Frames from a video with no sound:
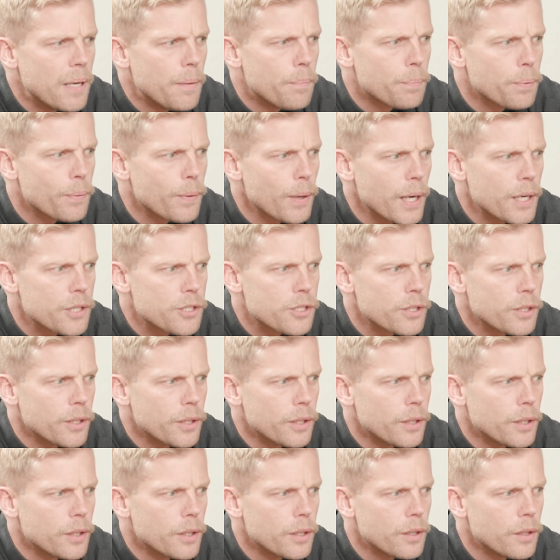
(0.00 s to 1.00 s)

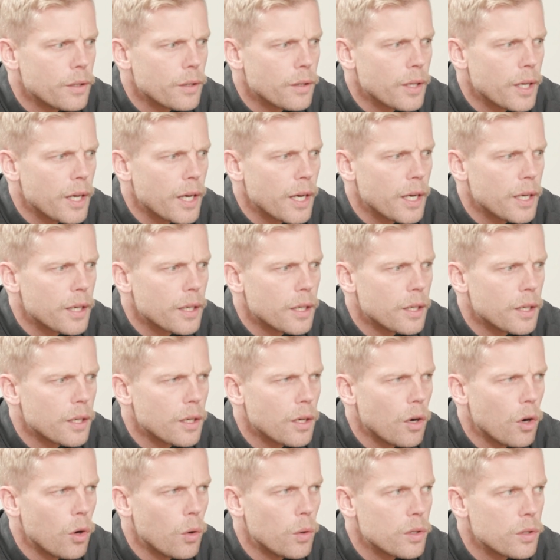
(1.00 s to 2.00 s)
impression that,
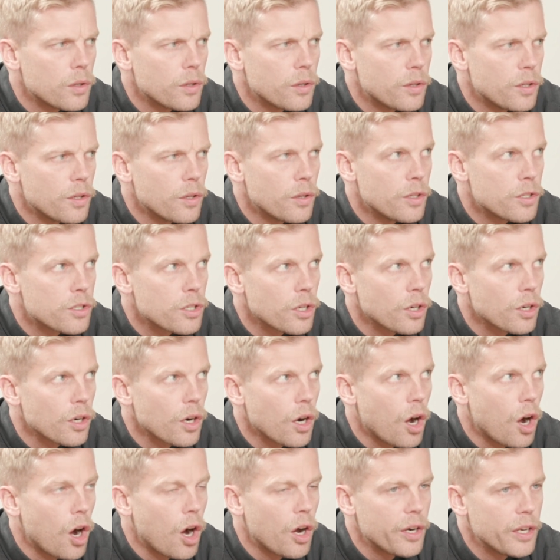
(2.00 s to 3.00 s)
these
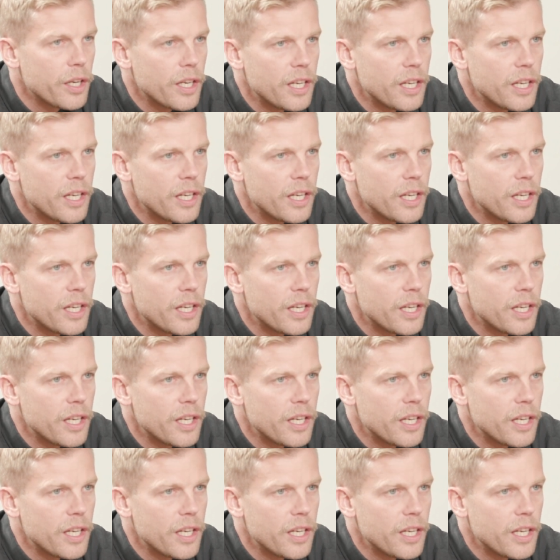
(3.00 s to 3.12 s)
are